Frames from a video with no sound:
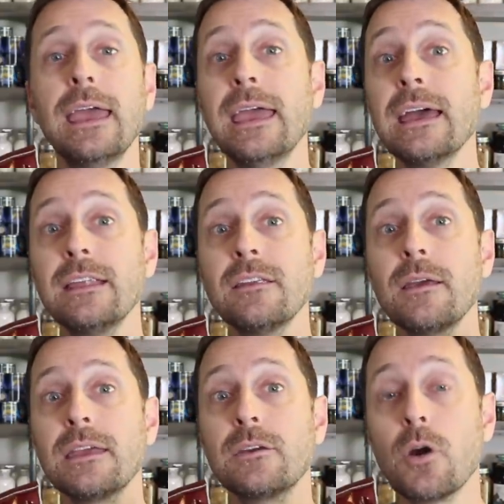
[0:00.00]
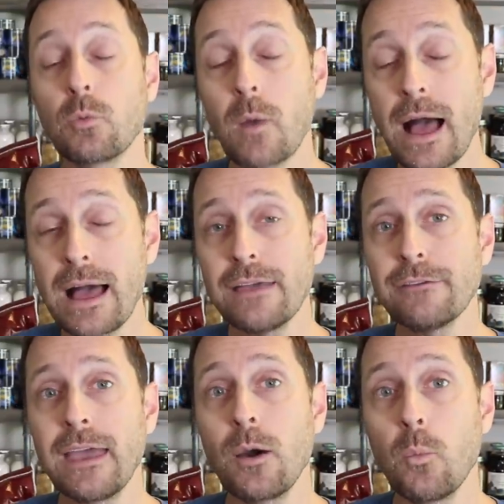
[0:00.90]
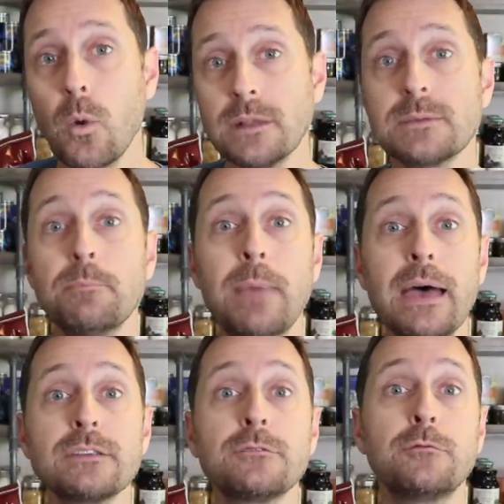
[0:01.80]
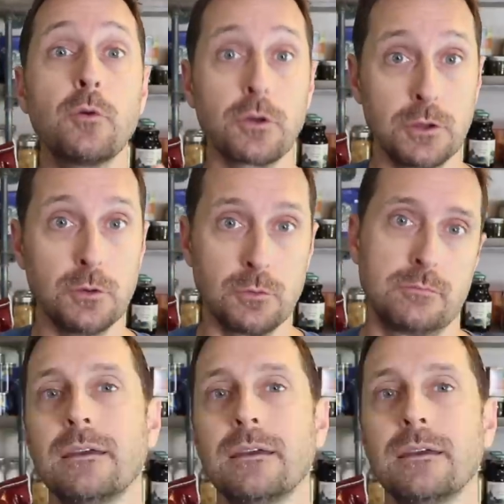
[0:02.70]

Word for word: and arrive at what's best for you.